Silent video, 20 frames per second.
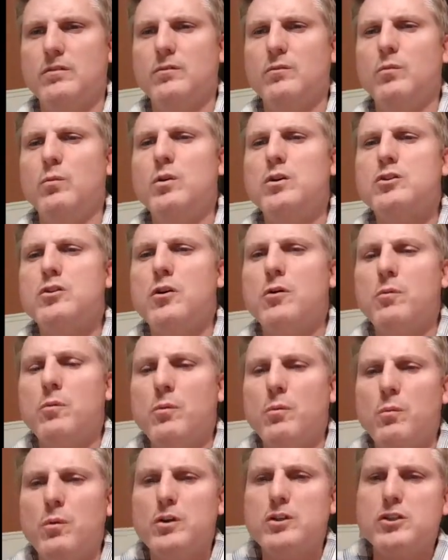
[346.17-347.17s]
Which are
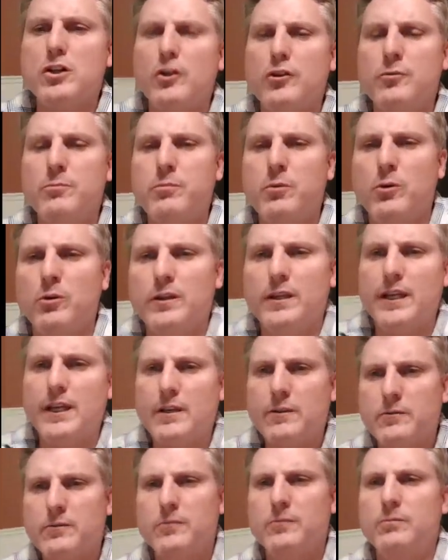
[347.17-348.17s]
you pulling
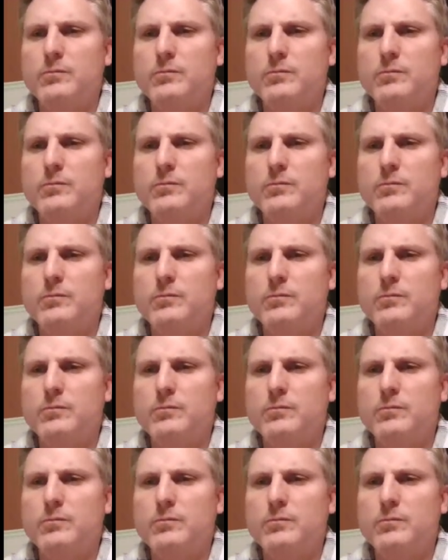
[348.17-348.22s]
out?